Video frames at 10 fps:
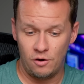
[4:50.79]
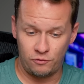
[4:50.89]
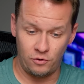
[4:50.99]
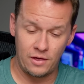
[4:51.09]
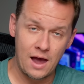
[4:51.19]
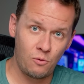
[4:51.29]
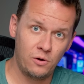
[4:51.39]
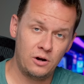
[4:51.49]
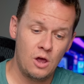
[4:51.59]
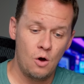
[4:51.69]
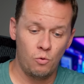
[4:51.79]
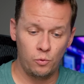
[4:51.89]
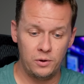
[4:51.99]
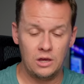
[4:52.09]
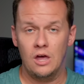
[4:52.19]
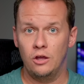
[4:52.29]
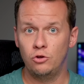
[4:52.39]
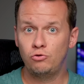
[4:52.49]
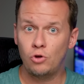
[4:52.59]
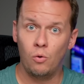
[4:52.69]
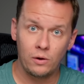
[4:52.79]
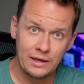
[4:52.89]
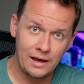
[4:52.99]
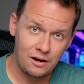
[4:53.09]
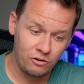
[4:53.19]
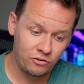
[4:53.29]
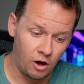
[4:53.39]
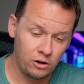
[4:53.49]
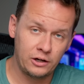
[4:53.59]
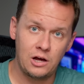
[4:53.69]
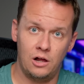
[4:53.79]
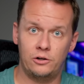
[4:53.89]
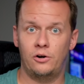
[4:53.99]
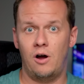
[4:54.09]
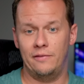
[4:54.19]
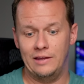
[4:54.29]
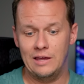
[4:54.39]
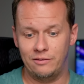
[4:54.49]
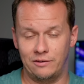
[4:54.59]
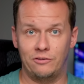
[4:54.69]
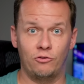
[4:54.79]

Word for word: for that one will be you don't get a solid color on the heatsinks.